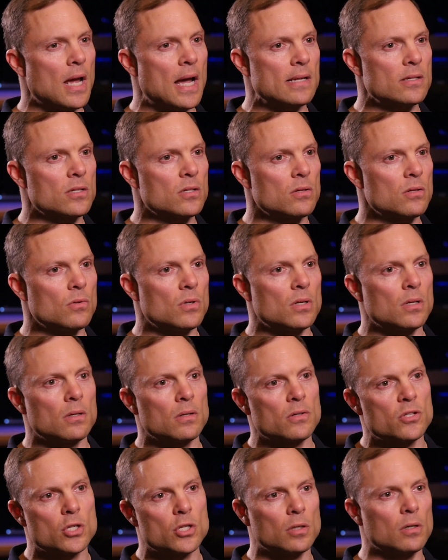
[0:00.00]
asks you
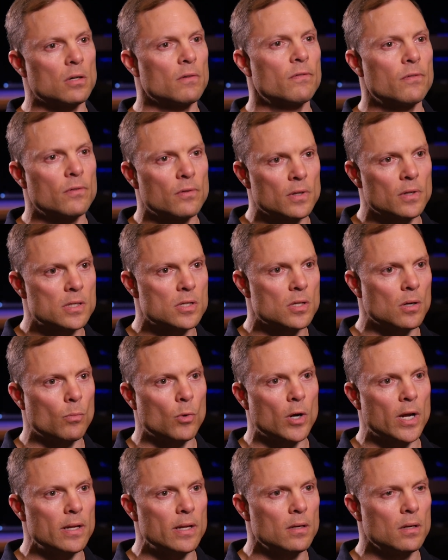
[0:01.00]
to serve in some
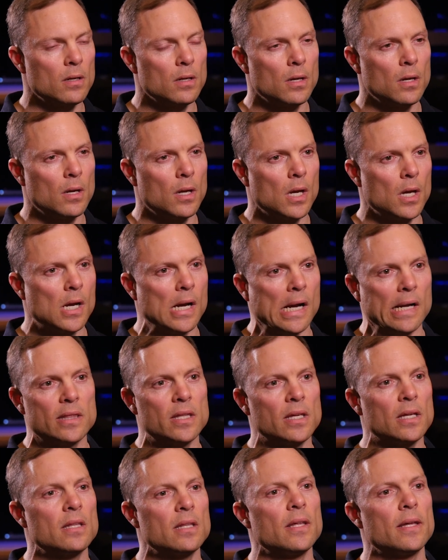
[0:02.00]
way, I
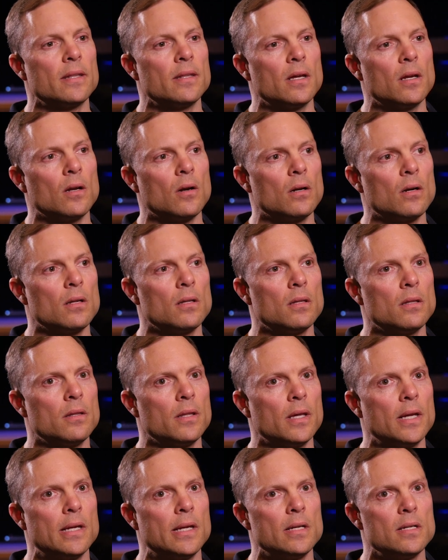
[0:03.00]
think that
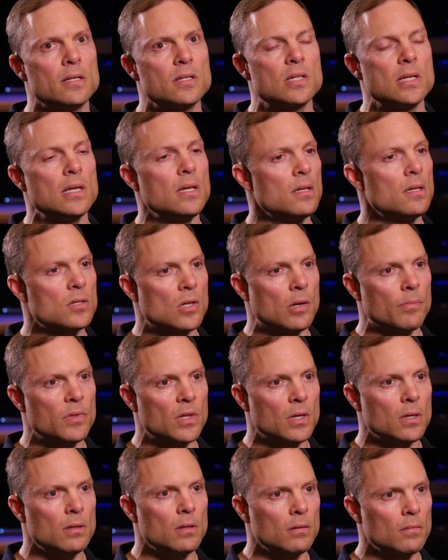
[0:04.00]
they see
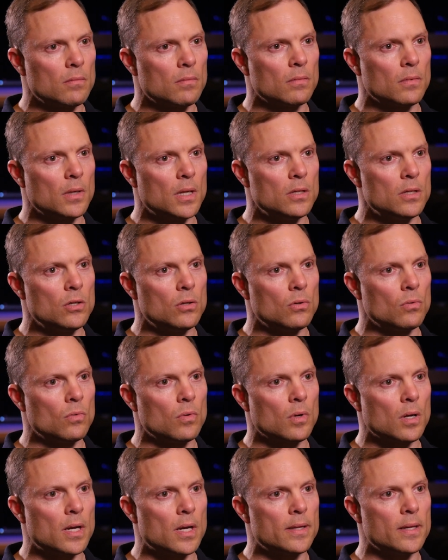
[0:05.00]
something in you,
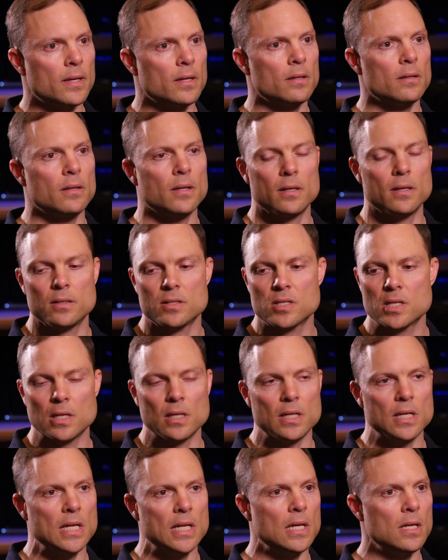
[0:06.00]
and they see
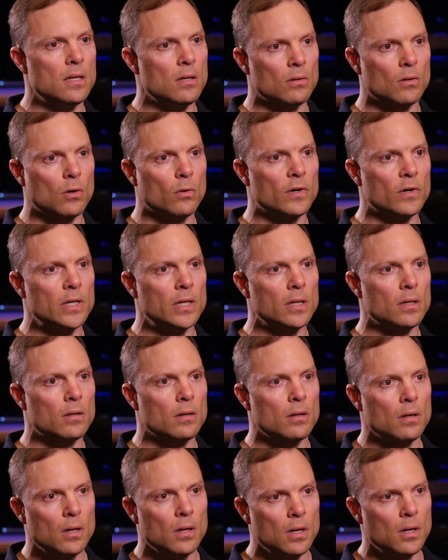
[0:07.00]
a need over
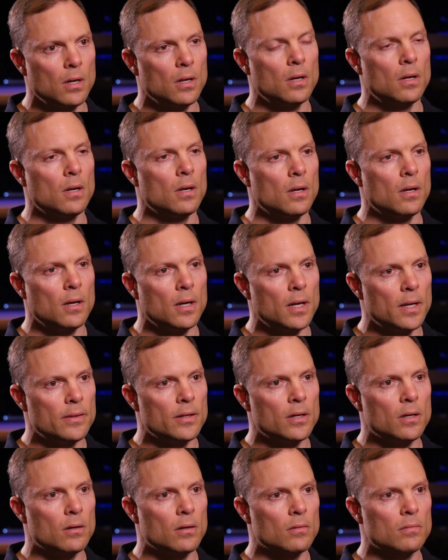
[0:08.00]
here,
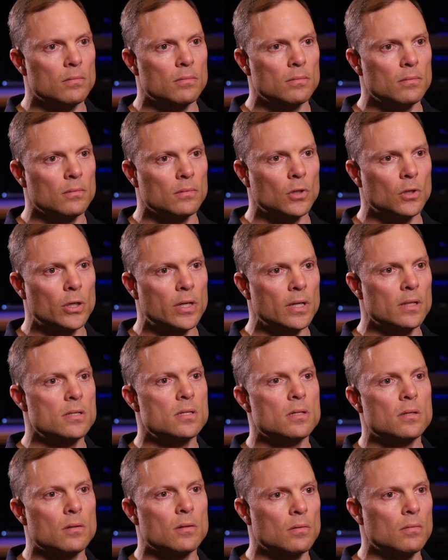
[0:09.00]
and they're looking
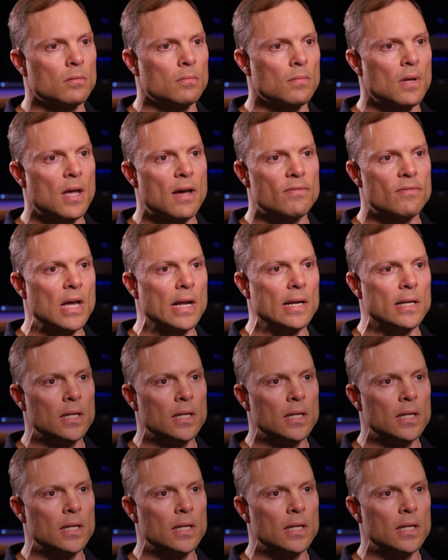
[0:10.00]
to have that